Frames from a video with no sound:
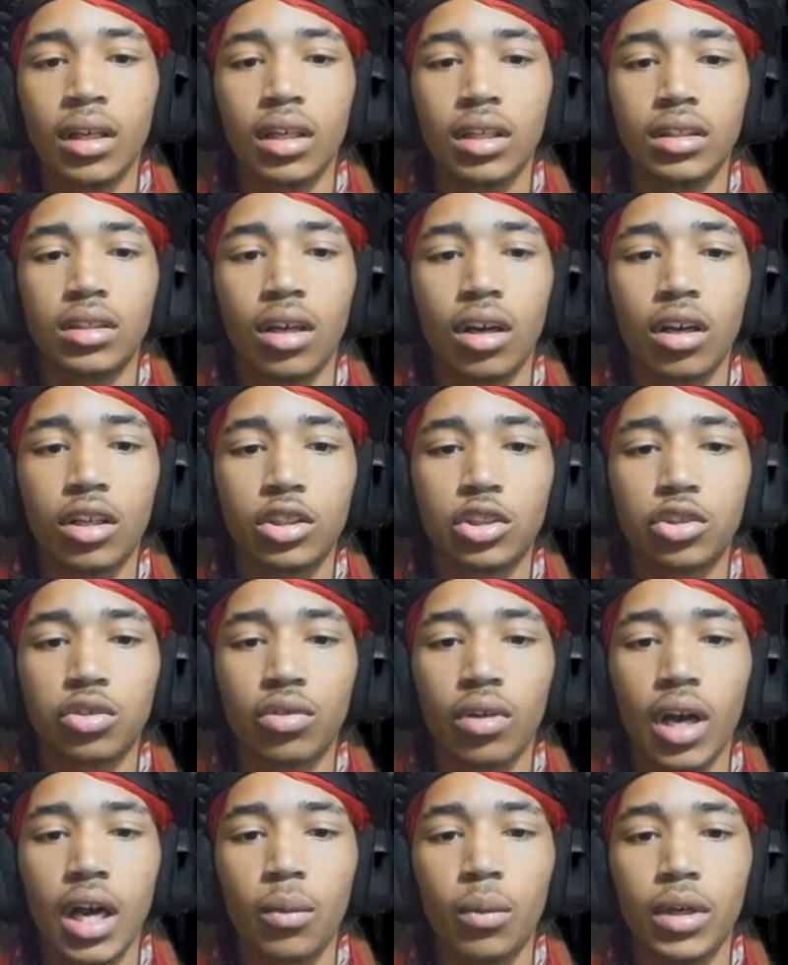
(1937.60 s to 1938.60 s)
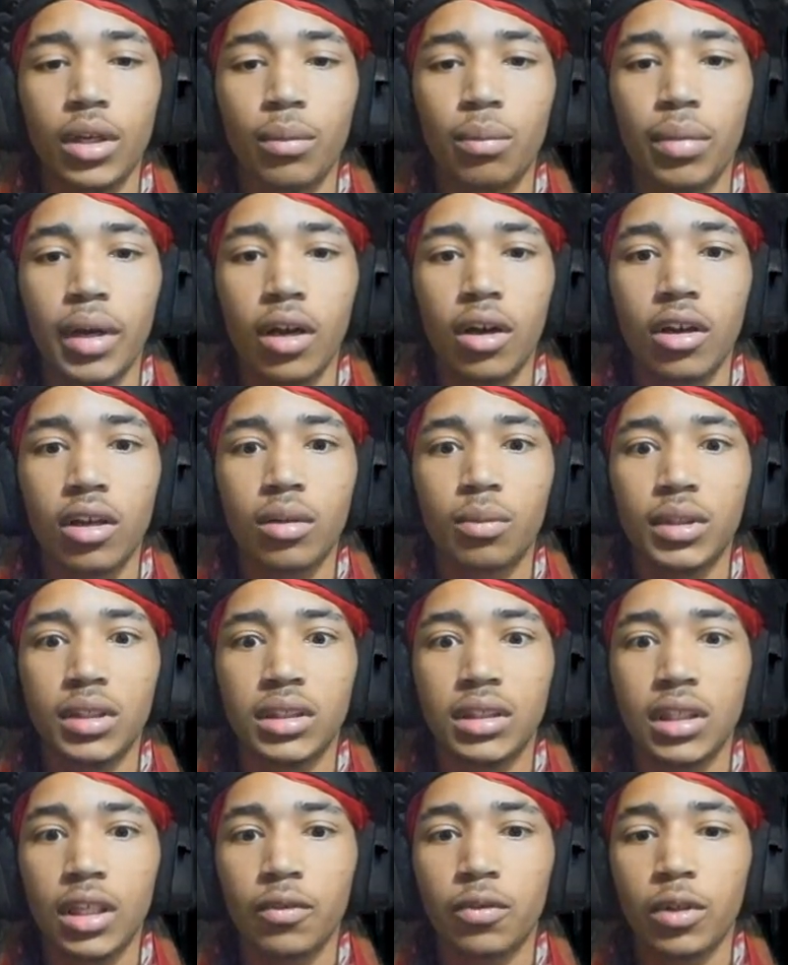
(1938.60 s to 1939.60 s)
A tall shrine with a bell could be
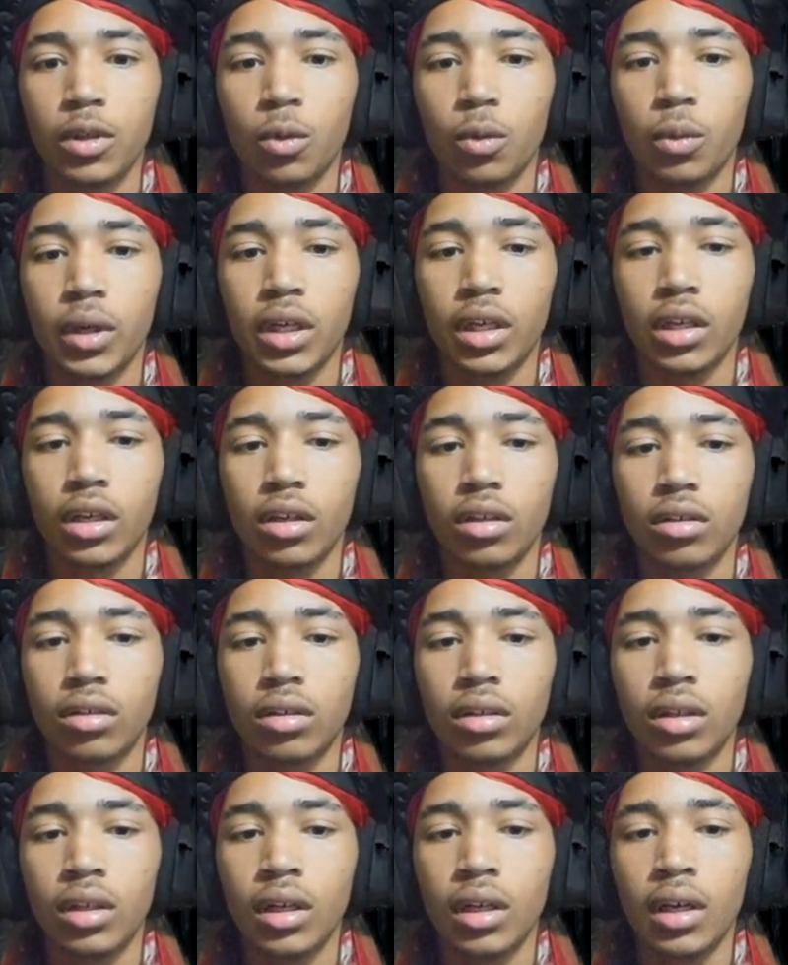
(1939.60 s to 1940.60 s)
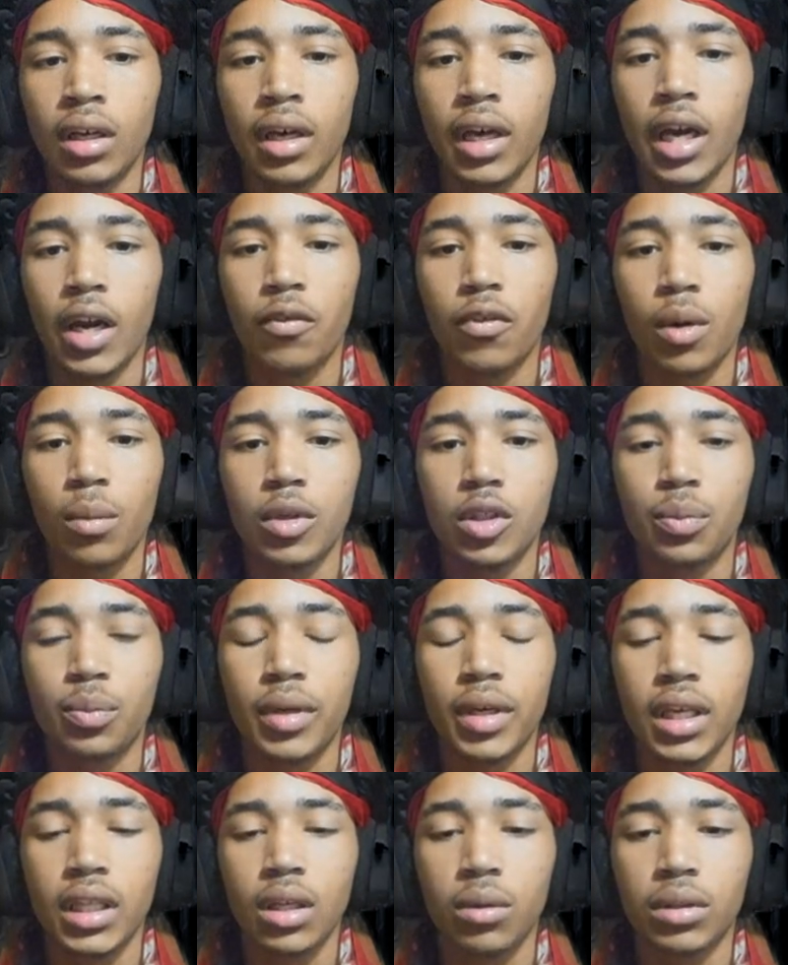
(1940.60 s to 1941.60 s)
seen from the window, and from its
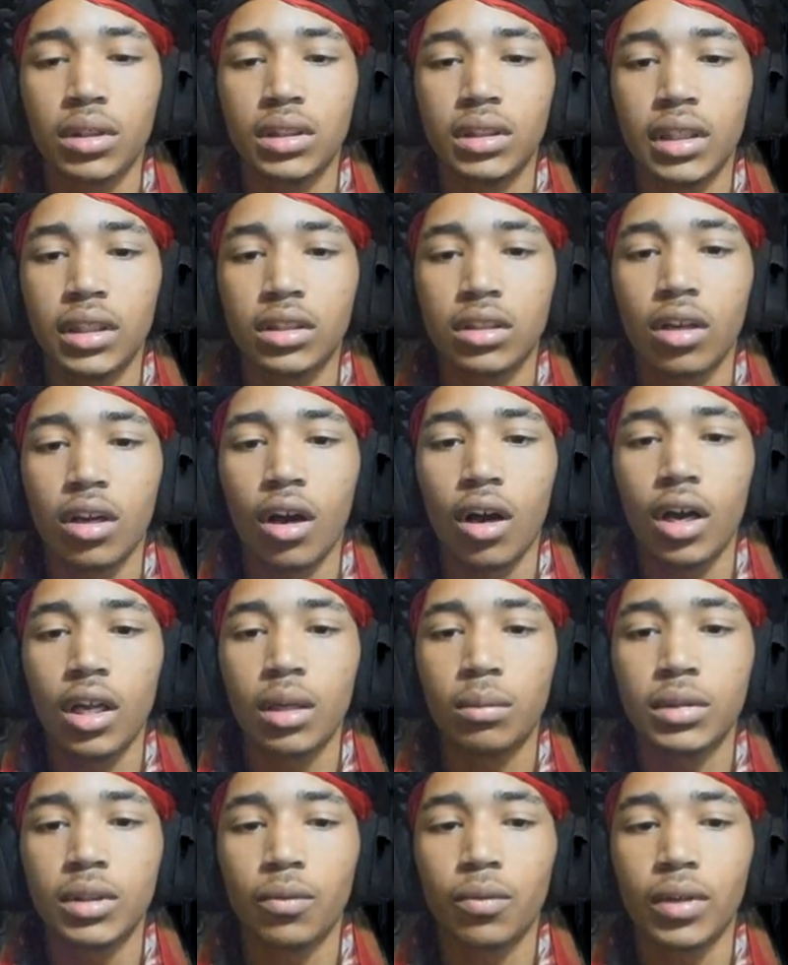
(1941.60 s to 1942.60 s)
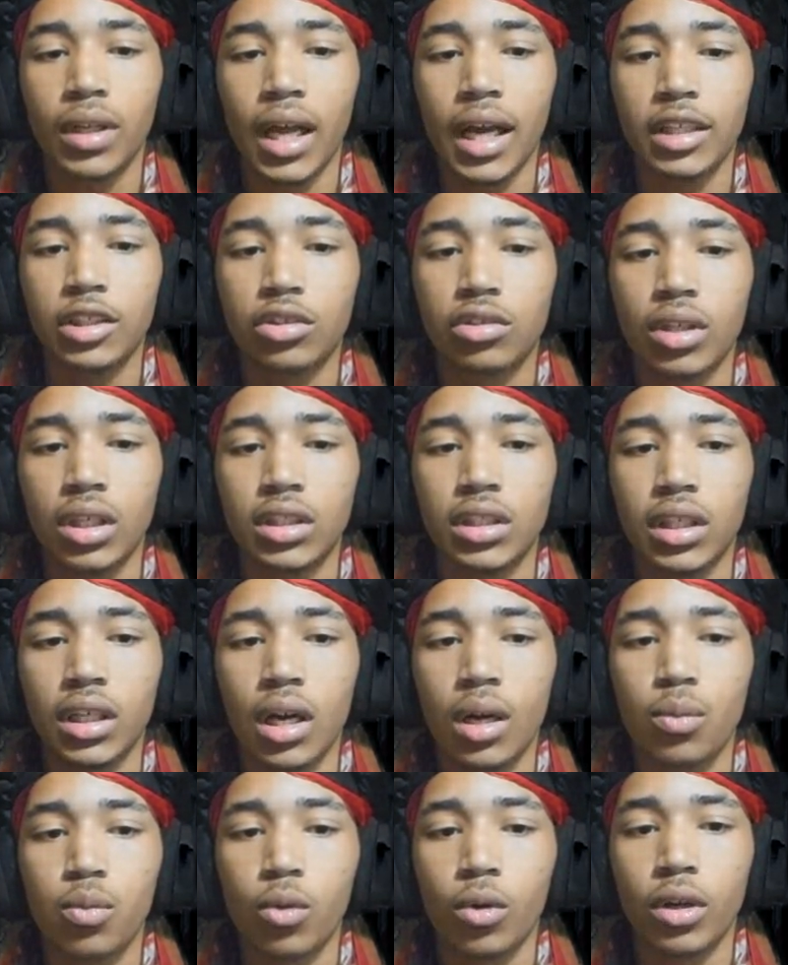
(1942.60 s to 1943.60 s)
peak there were six columns of light
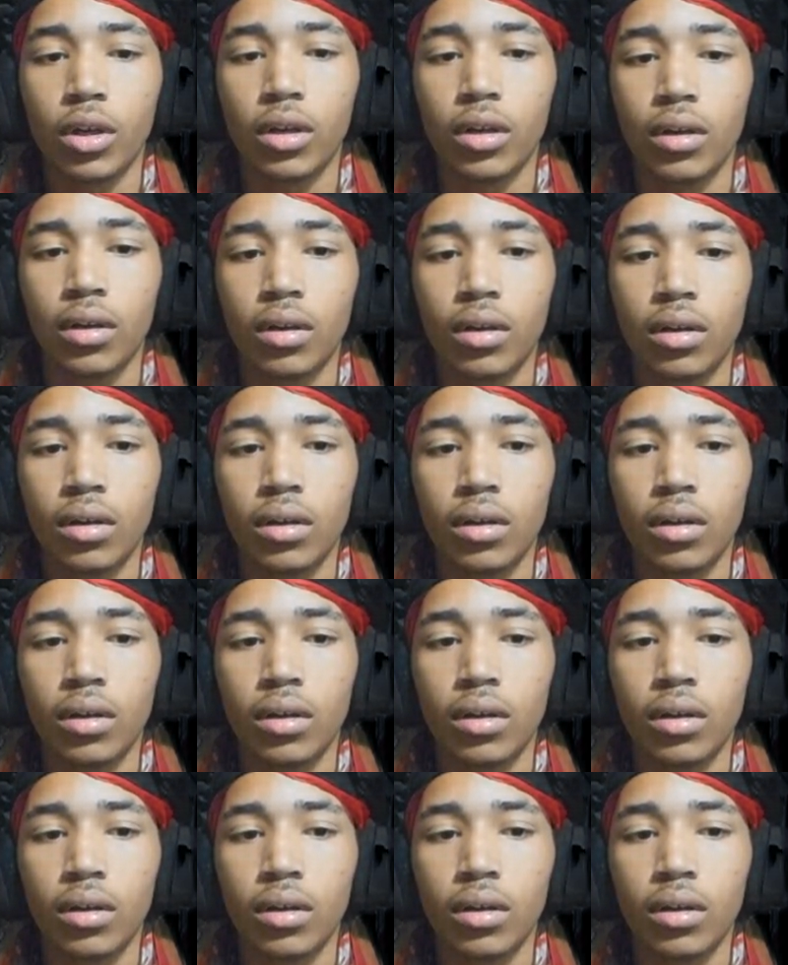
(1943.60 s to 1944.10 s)
stretching upward.